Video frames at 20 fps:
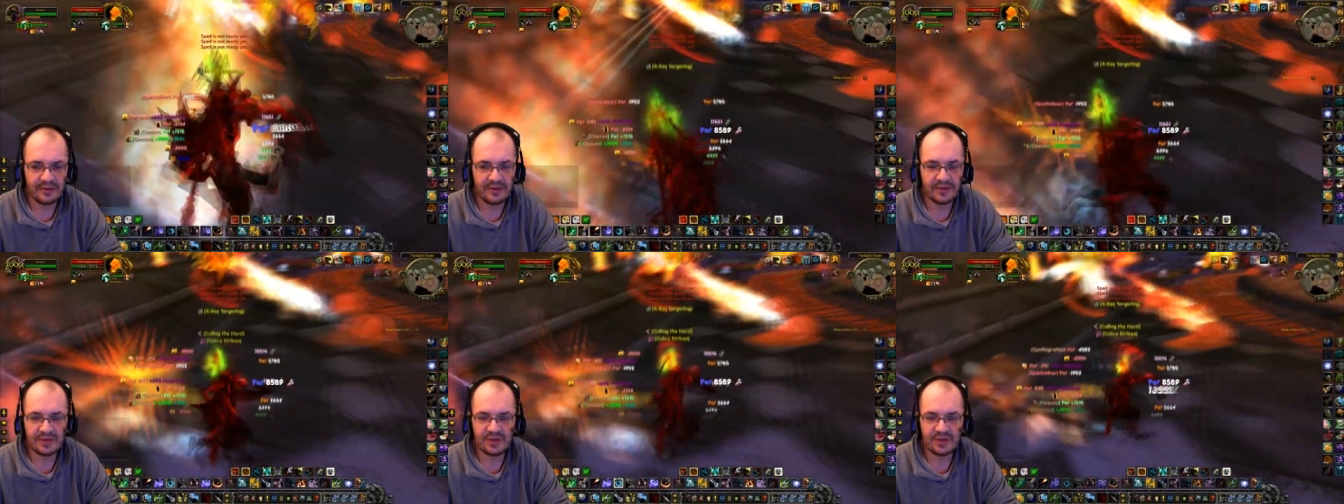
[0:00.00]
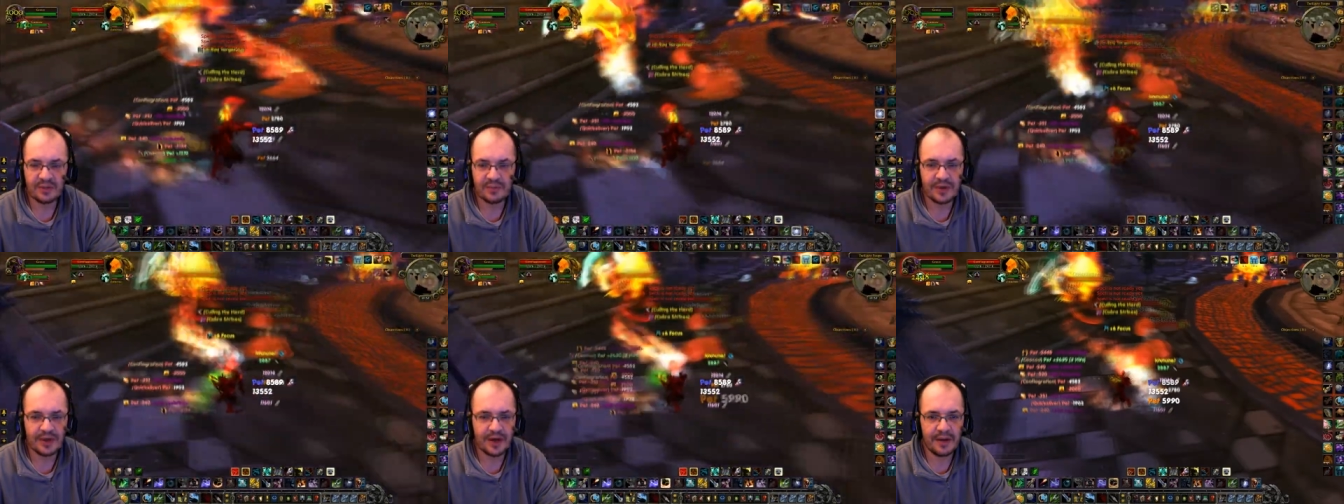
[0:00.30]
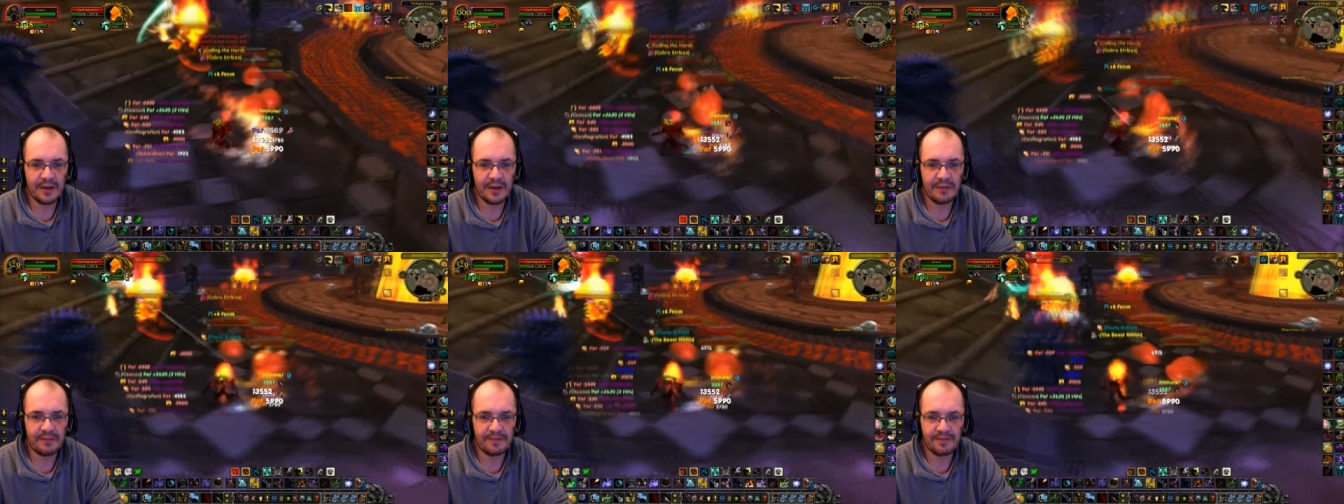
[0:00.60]
them just
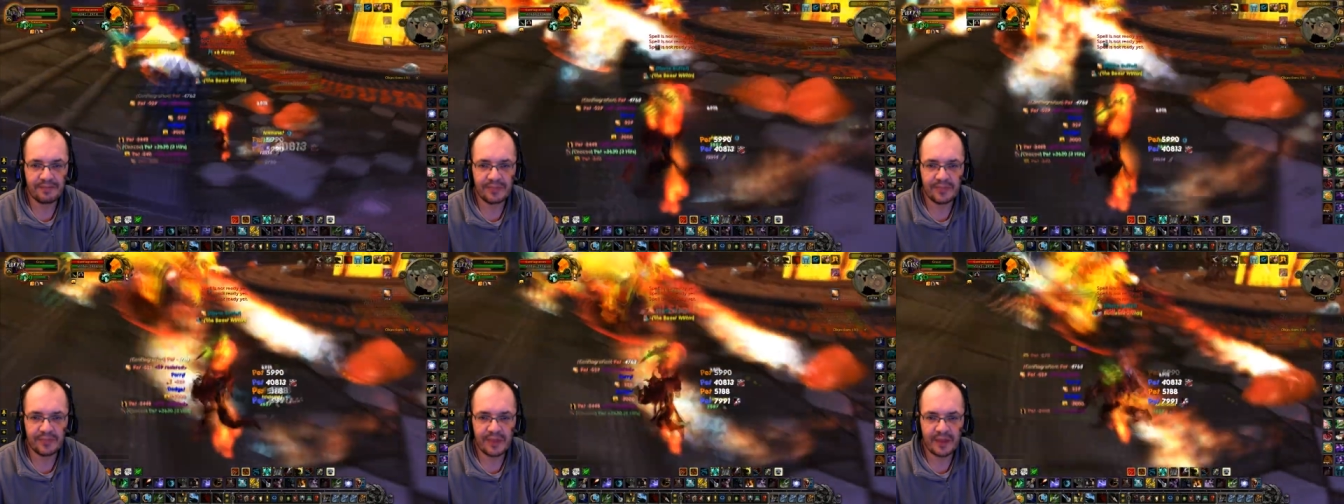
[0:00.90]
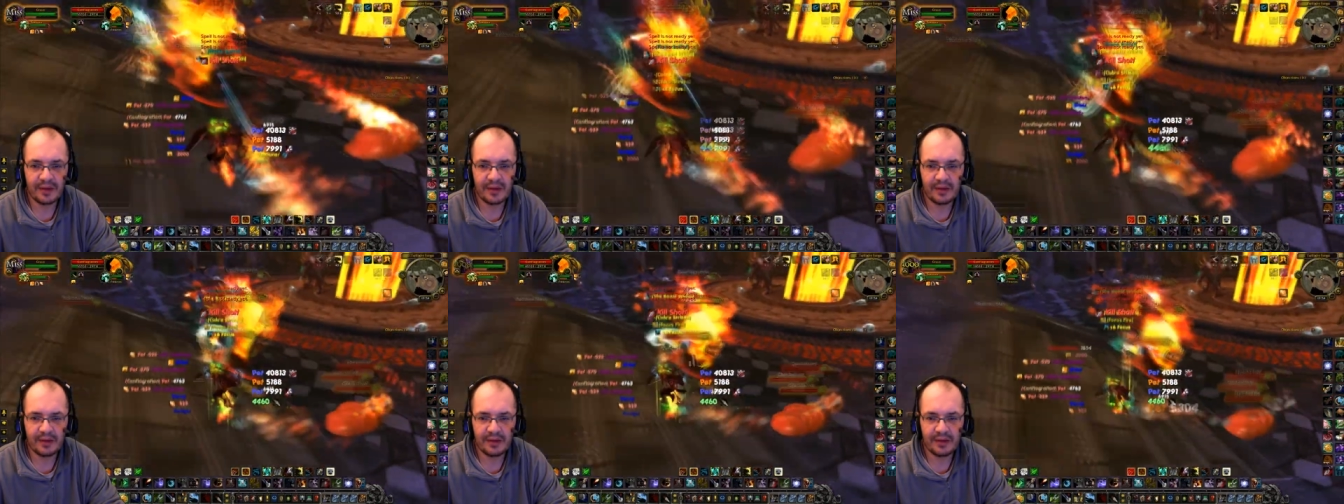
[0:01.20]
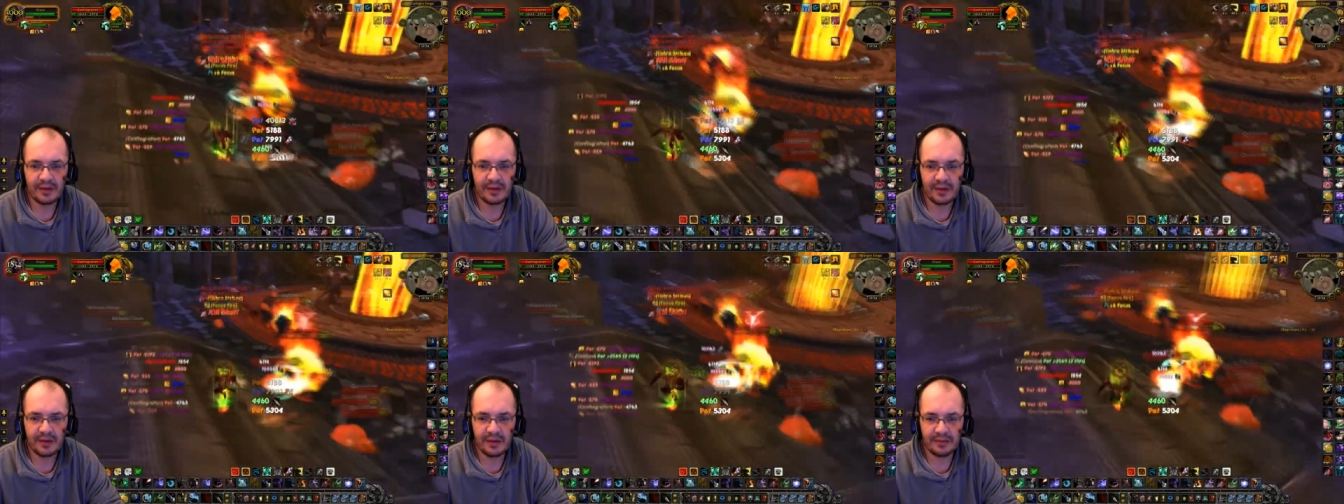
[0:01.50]
become
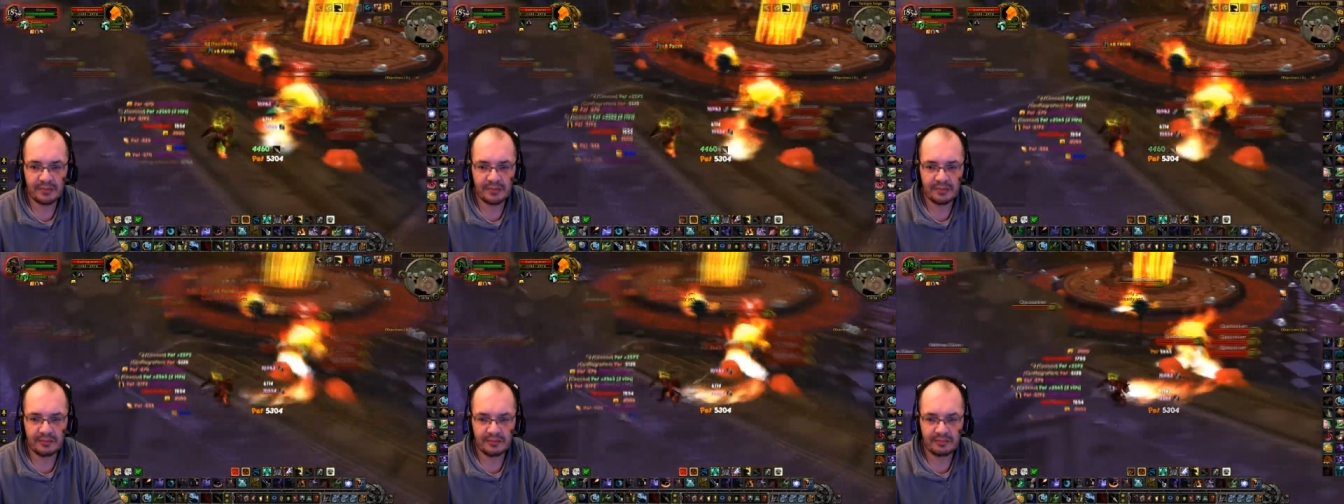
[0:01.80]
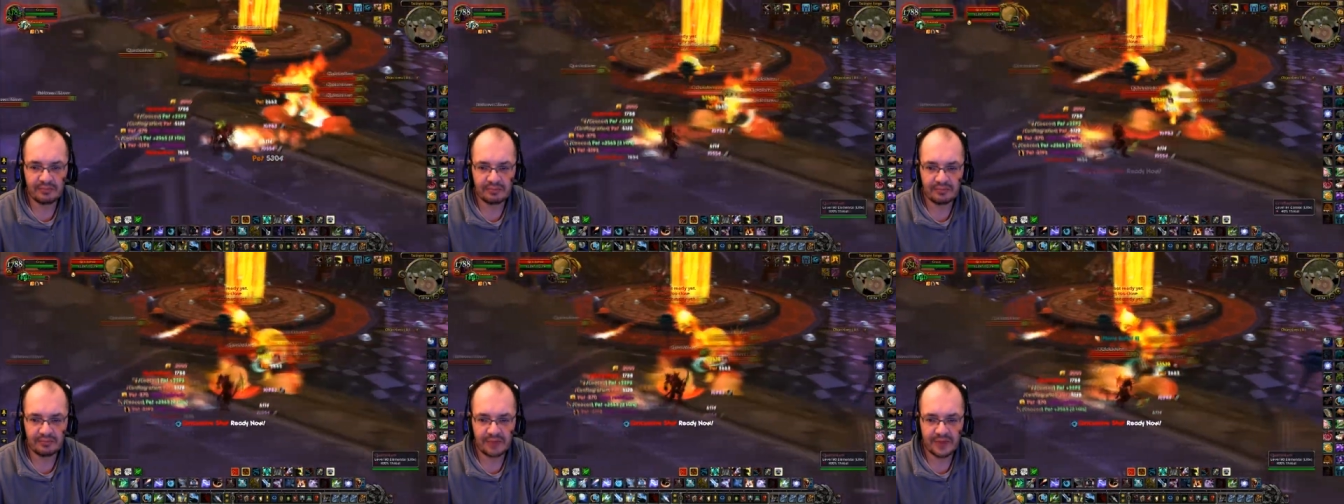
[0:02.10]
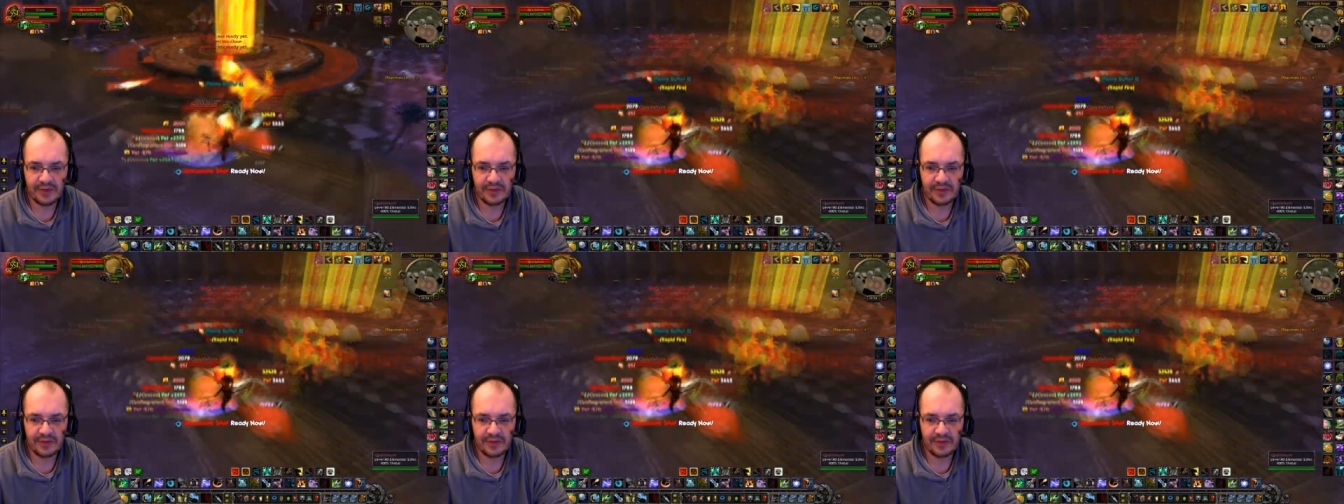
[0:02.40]
yeah,